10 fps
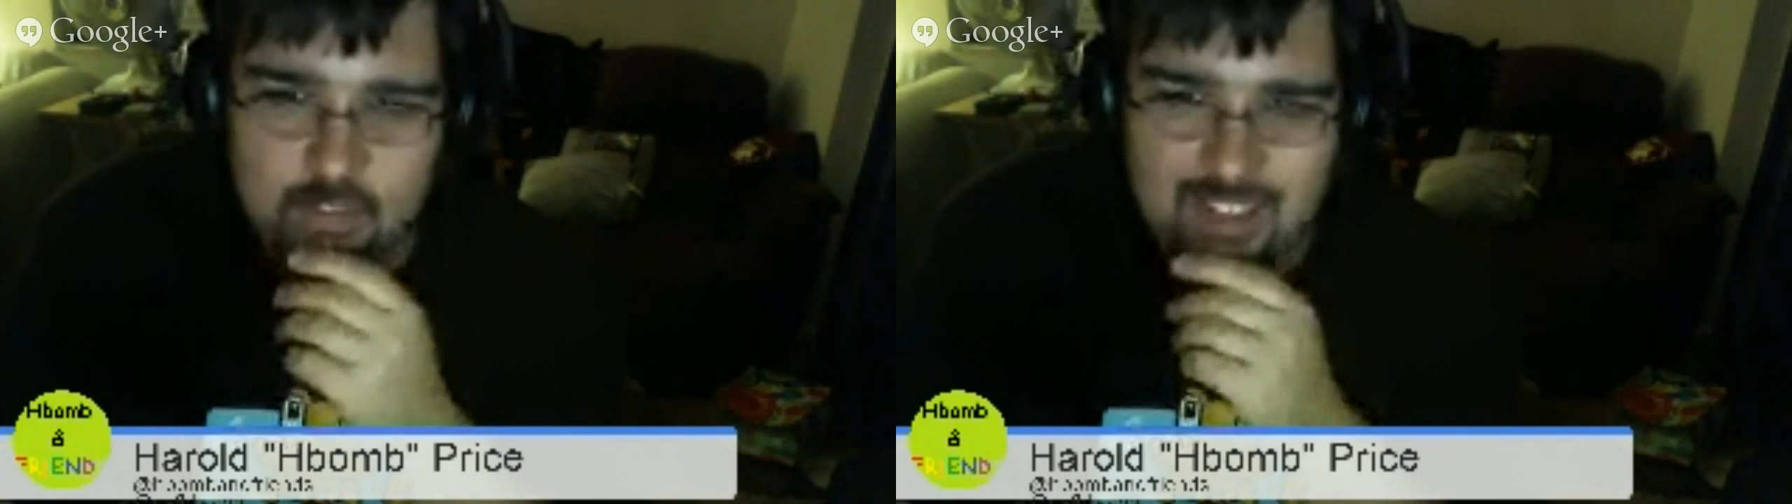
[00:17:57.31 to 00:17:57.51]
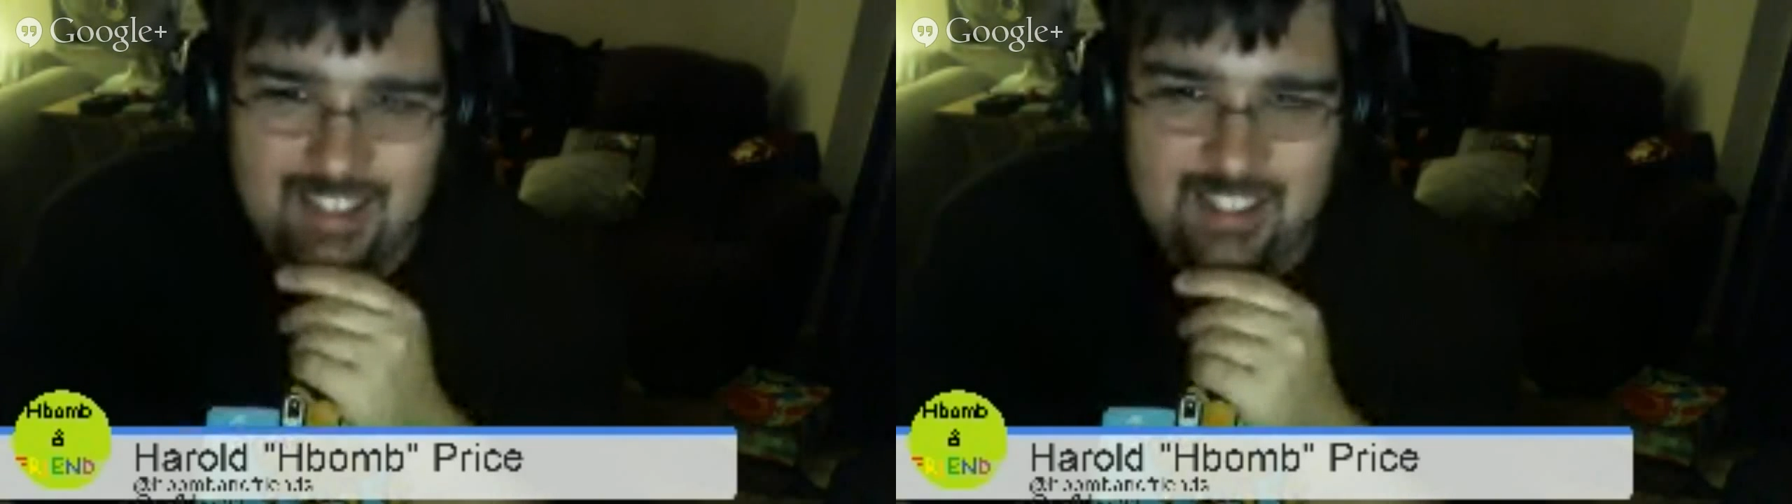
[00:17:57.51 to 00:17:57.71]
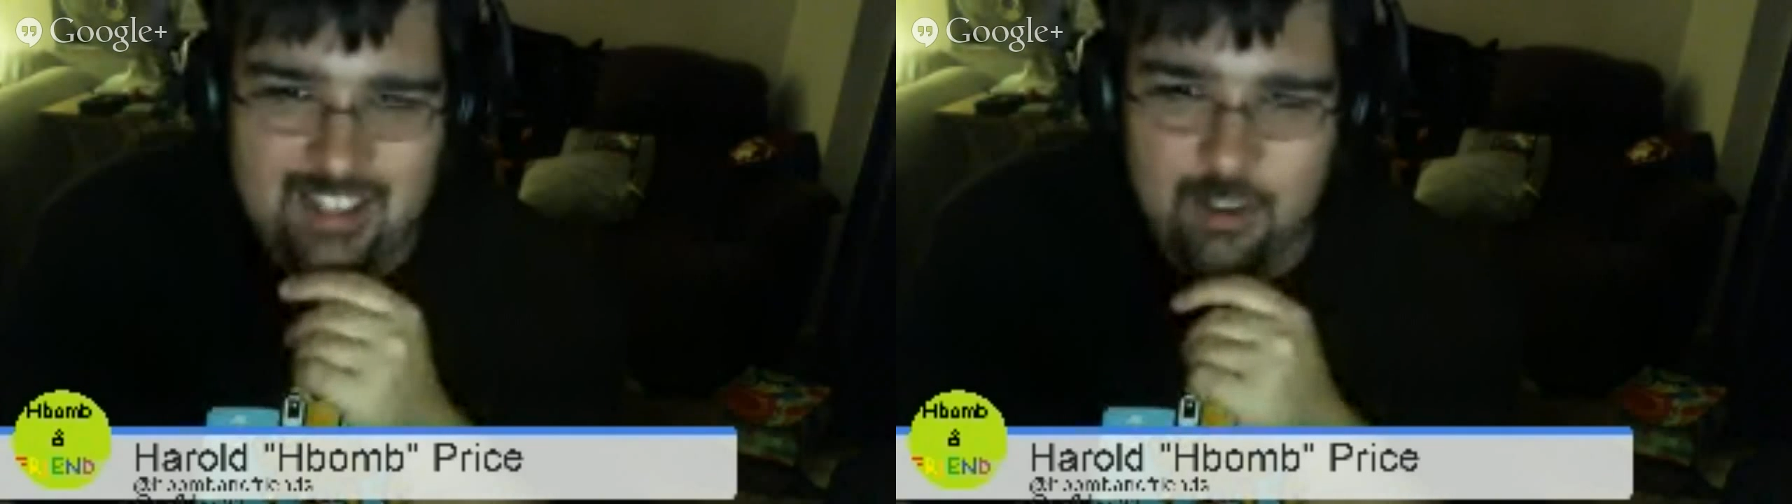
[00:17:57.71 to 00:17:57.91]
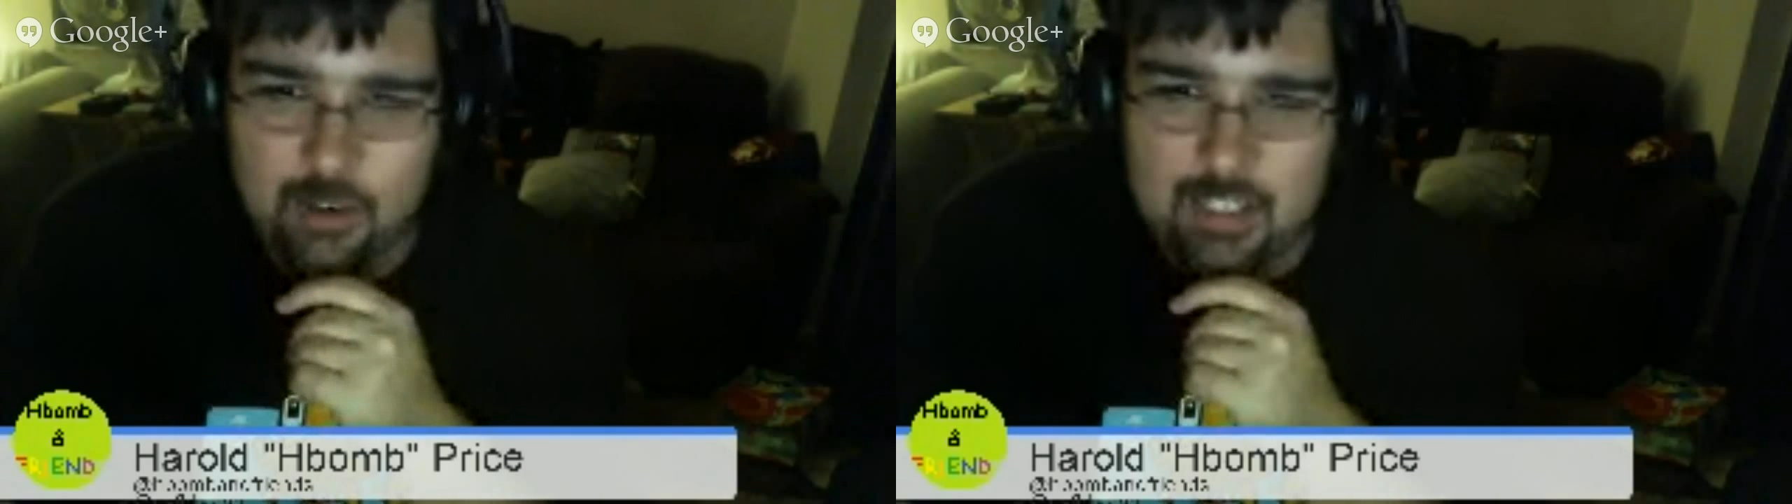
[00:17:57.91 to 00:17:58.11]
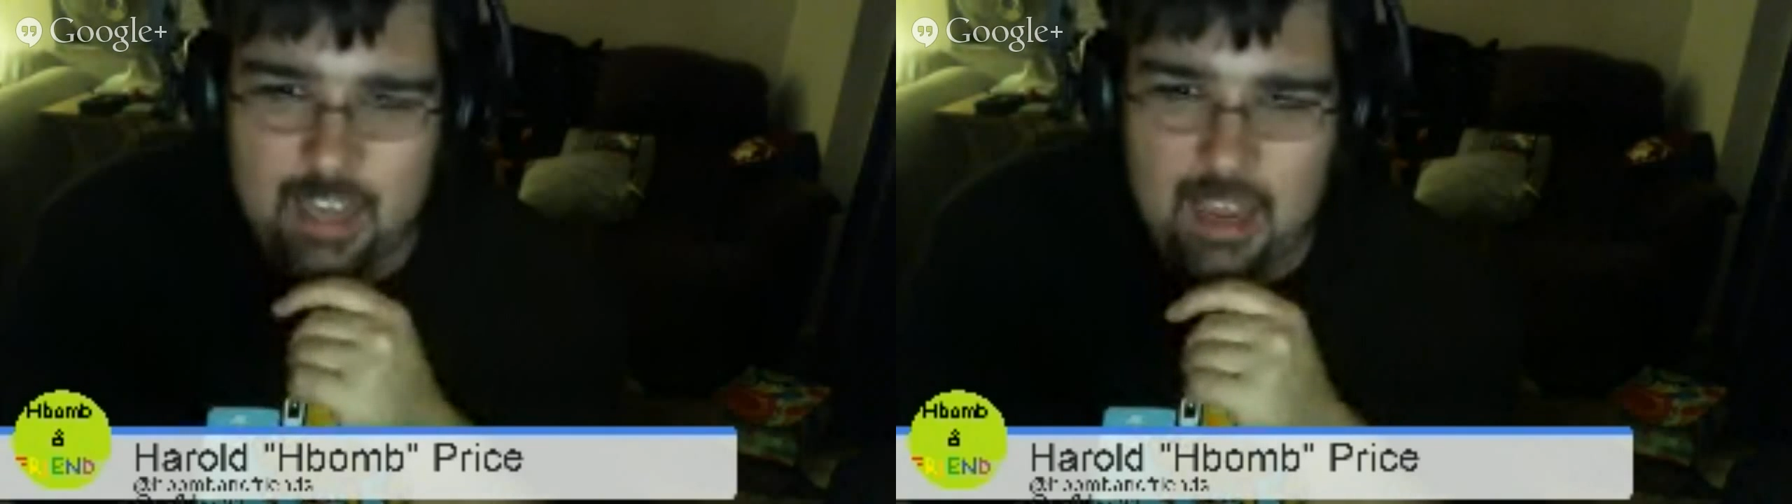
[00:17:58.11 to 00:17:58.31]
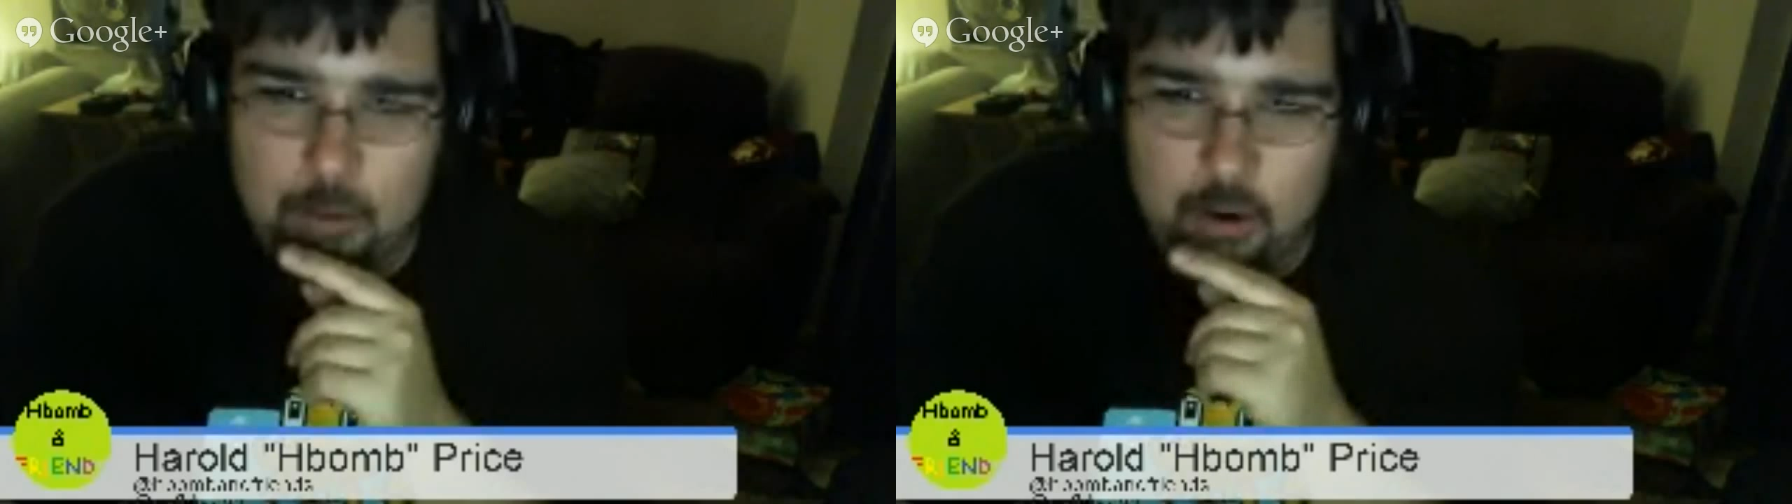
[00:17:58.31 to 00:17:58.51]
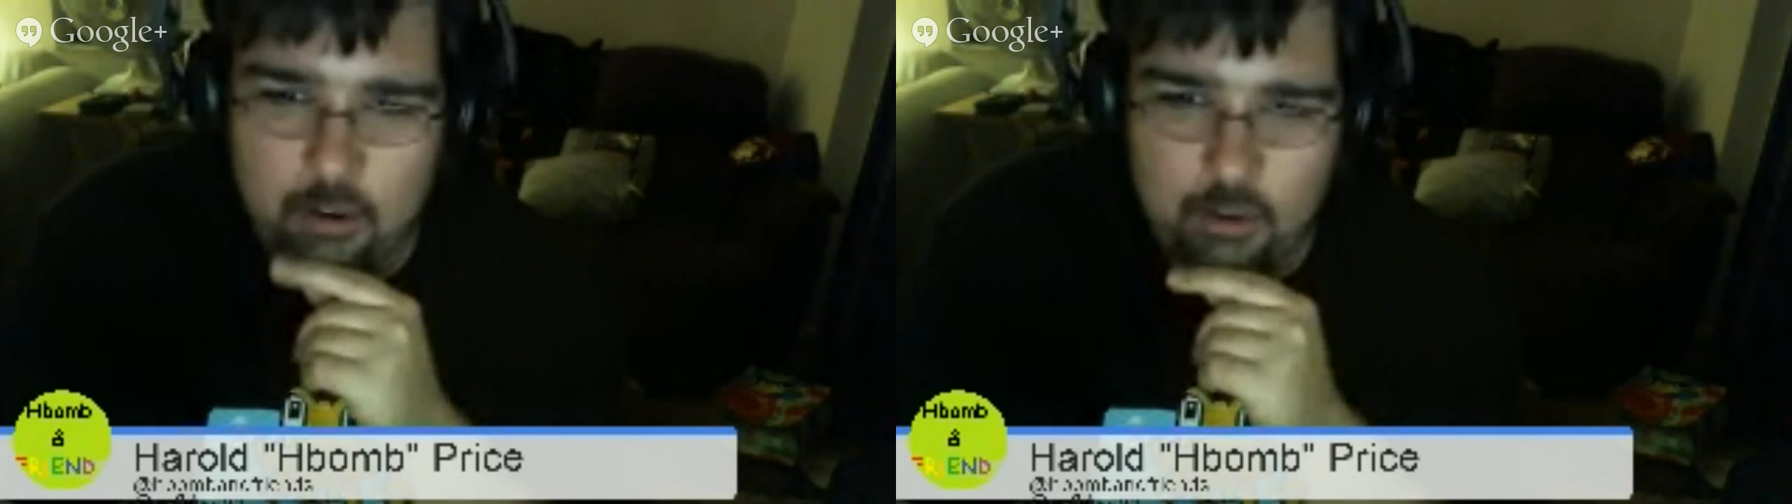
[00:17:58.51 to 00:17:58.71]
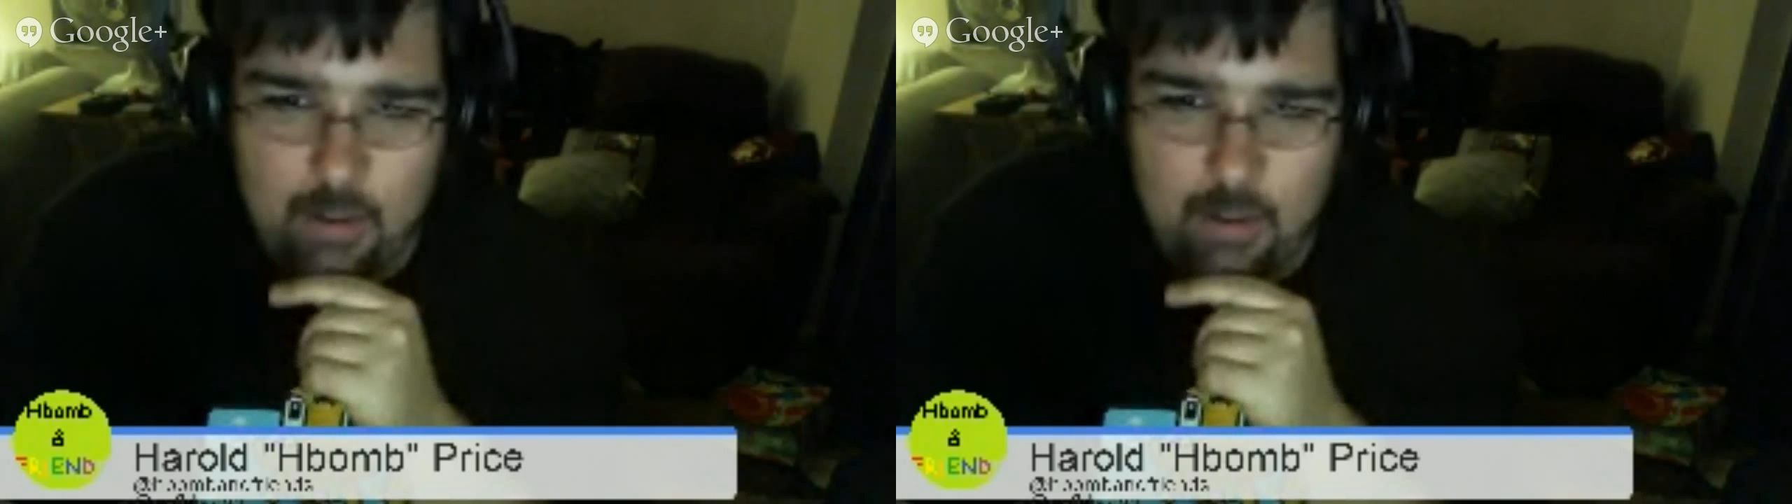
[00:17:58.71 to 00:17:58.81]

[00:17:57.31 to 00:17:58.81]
it's either Tampa or